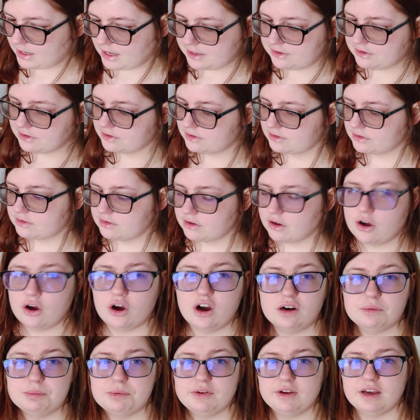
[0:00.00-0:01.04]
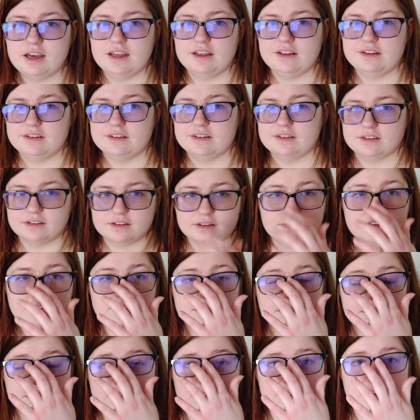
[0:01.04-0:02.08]
I just hope you guys
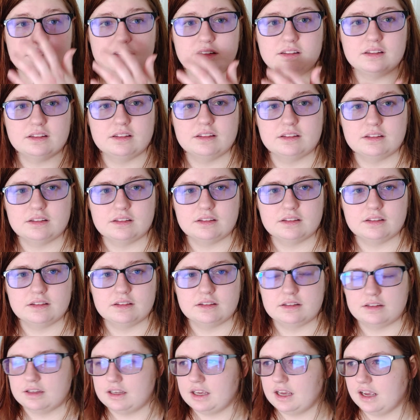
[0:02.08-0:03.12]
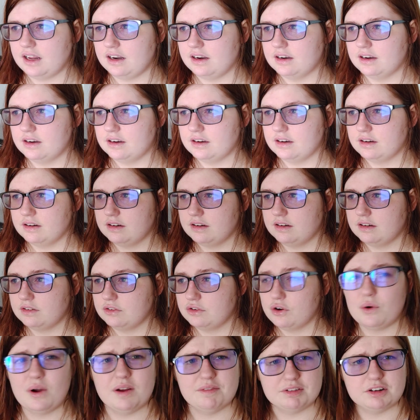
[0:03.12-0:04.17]
can
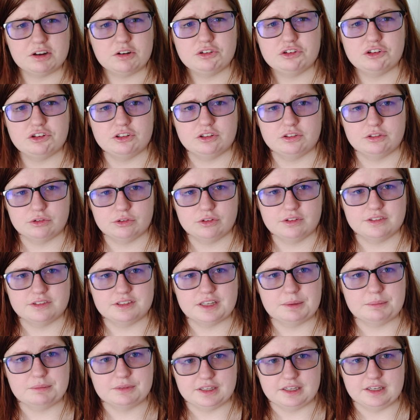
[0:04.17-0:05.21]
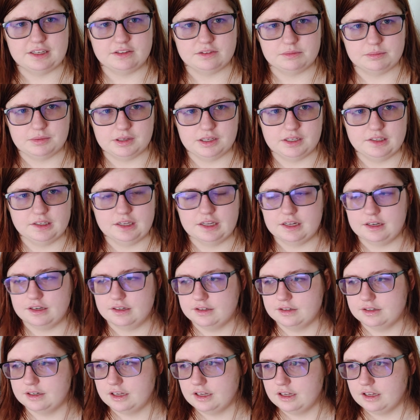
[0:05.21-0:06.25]
don't have to go through the same thing as me
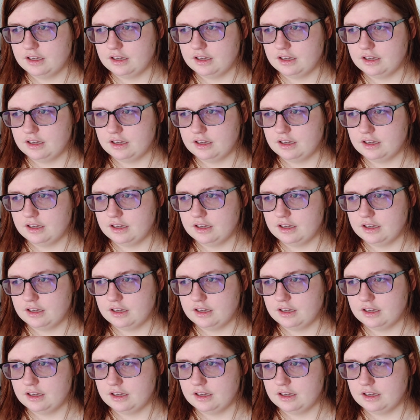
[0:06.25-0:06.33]
and